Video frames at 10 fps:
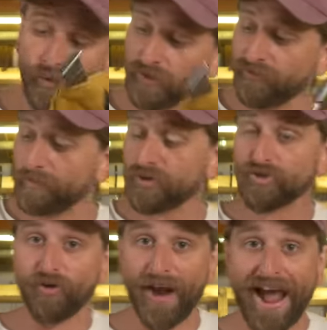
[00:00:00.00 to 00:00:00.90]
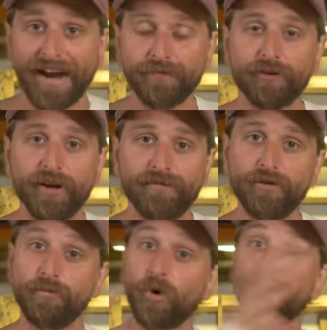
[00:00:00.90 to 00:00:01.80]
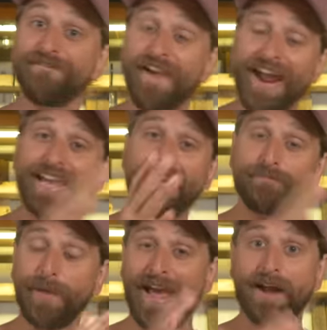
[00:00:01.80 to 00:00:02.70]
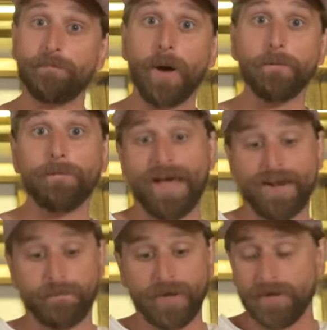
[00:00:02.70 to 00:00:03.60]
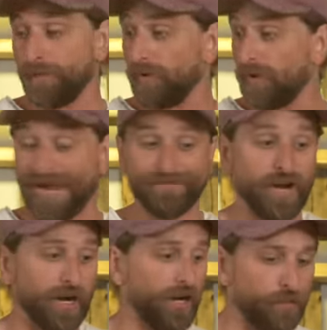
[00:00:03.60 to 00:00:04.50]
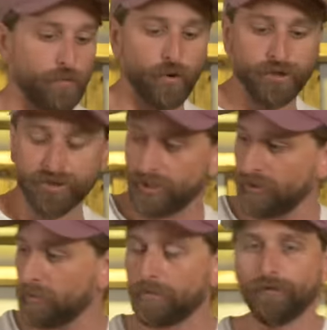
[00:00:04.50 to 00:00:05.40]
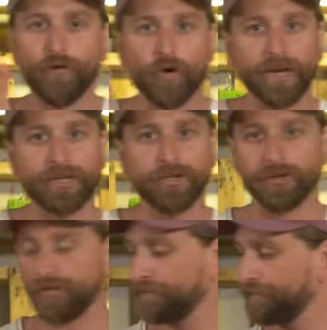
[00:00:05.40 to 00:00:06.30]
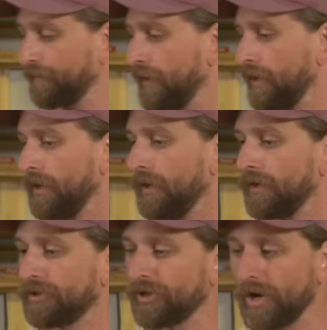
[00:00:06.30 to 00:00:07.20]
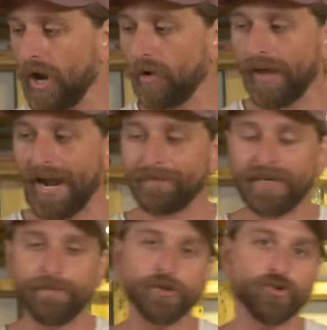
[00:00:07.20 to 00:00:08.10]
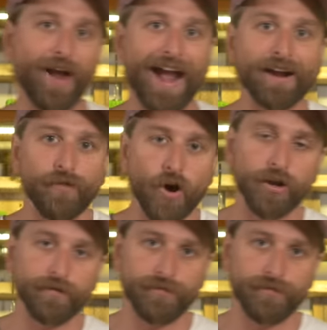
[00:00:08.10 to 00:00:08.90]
one's from Trakke for any of you more fanny pack bum bag people. I've got a couple more to show you. Before I do, should know that I'm keeping Trakke of all of